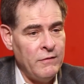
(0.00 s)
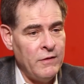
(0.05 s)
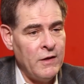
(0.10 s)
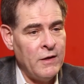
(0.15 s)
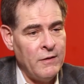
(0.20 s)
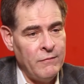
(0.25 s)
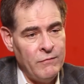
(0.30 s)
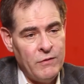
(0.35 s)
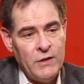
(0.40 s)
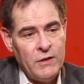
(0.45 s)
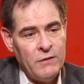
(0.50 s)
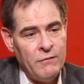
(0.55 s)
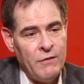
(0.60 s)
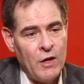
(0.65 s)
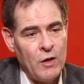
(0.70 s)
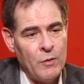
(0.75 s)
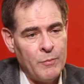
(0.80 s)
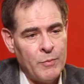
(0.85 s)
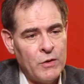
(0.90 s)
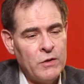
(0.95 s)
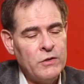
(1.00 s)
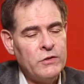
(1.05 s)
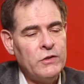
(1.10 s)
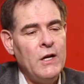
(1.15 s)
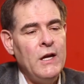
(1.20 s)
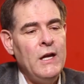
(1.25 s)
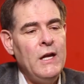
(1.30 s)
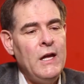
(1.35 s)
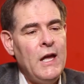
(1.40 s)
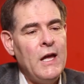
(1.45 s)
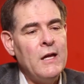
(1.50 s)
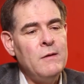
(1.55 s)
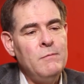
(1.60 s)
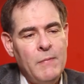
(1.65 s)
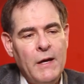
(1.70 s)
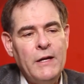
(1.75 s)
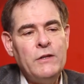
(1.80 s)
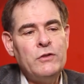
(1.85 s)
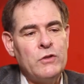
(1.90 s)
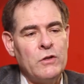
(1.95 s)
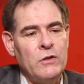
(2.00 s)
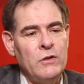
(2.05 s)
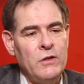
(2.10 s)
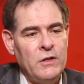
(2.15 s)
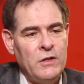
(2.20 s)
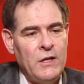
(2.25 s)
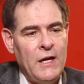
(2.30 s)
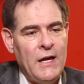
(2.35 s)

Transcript: of the developers and make sure that